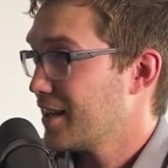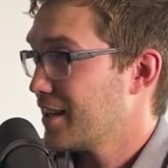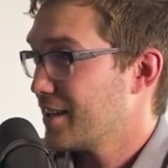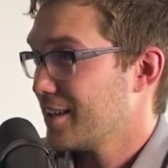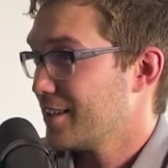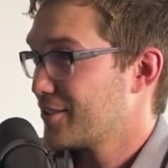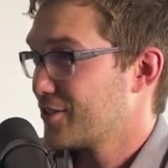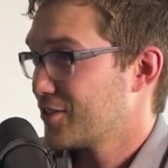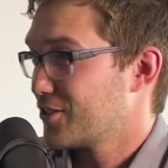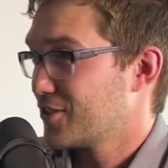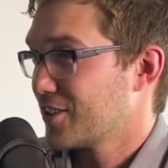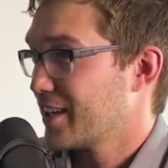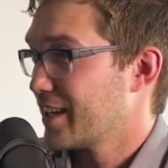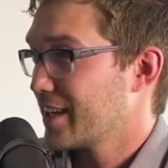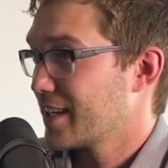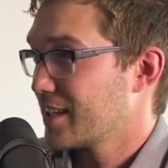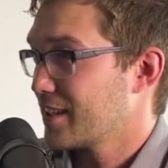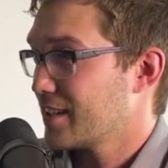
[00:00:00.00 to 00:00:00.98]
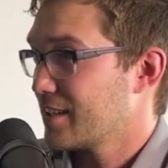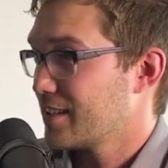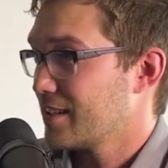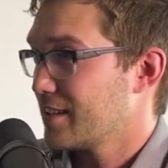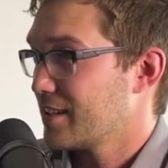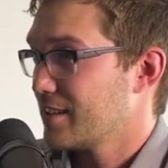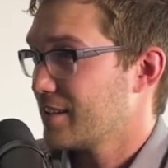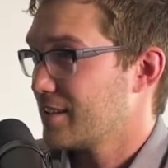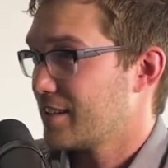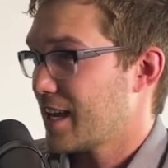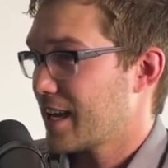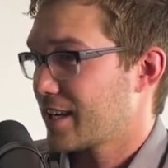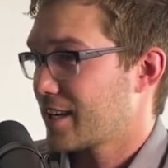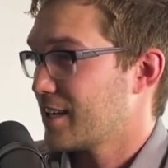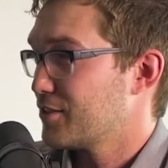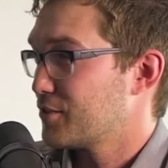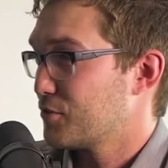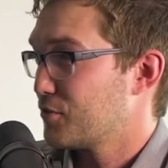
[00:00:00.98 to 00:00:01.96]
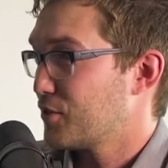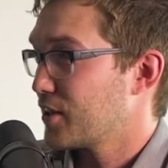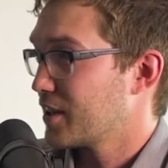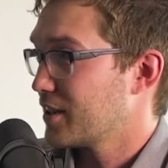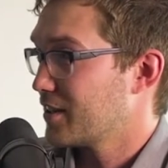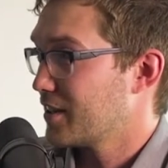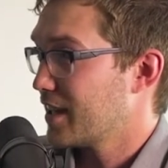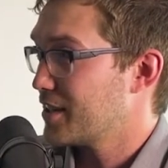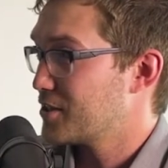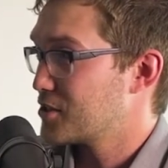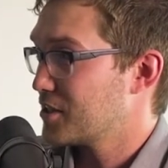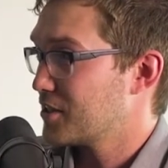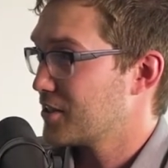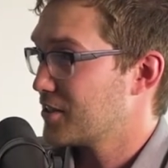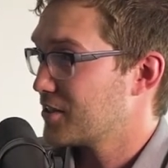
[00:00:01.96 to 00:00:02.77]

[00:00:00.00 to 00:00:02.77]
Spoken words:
It's just like, that guy's a fucking legend.